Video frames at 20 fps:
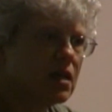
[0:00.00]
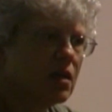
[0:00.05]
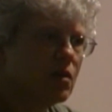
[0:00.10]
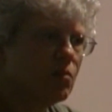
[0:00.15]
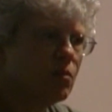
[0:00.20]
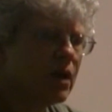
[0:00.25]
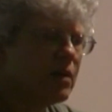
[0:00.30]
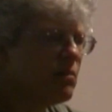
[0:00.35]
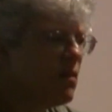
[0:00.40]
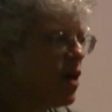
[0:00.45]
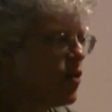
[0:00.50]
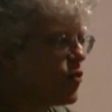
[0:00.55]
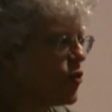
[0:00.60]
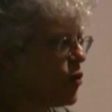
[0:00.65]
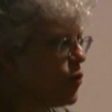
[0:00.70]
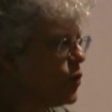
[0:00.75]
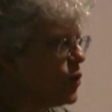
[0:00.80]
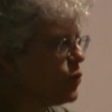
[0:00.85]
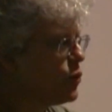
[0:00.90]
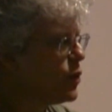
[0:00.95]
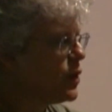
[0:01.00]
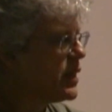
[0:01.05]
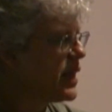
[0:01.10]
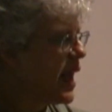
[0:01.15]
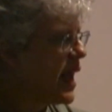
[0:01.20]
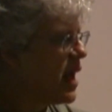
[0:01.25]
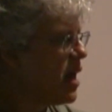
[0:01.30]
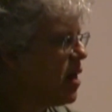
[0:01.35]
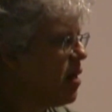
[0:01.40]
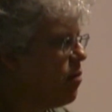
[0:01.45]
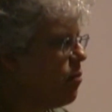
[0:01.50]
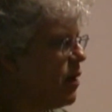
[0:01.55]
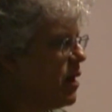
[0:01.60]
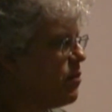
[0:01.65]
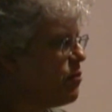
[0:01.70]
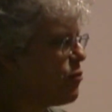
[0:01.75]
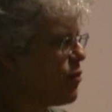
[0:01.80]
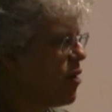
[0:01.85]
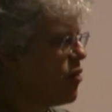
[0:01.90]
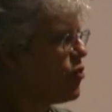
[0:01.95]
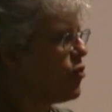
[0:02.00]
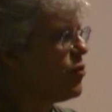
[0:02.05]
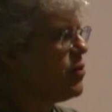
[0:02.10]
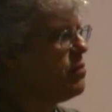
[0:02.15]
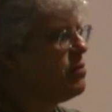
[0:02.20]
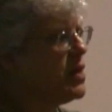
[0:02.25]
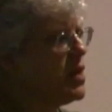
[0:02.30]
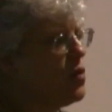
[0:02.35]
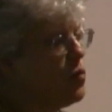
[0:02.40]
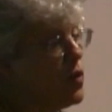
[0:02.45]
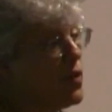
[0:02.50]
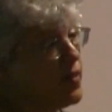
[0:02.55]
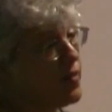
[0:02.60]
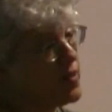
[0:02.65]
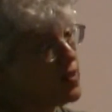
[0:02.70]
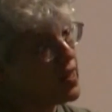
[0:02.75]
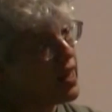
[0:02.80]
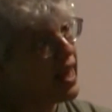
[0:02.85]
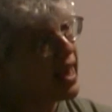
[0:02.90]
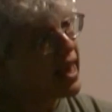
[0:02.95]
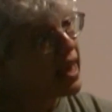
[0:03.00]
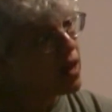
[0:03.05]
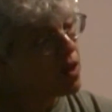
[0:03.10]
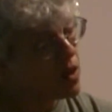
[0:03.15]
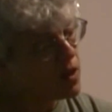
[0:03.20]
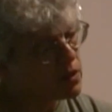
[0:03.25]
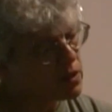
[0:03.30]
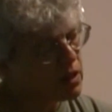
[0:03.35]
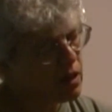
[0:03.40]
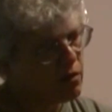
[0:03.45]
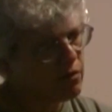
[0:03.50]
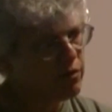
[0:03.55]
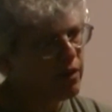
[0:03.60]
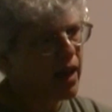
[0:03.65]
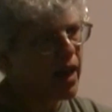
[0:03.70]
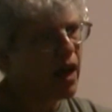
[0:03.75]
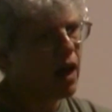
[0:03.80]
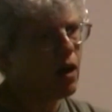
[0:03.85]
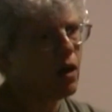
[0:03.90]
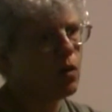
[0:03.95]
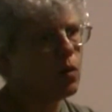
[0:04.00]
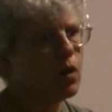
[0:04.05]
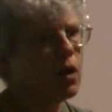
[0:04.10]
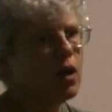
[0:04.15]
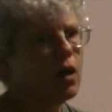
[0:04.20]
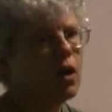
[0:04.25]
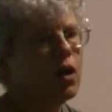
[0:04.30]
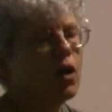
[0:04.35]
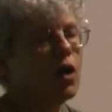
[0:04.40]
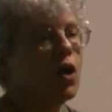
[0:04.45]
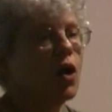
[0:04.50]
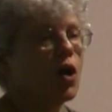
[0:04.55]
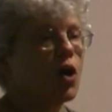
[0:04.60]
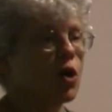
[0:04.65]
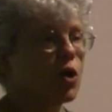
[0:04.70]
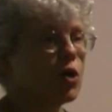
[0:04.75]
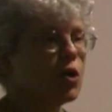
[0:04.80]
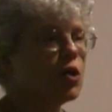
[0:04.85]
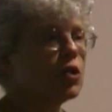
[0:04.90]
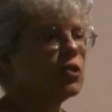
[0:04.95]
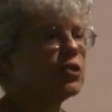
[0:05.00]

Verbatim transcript: my mother would regale my brother and me with tales of how her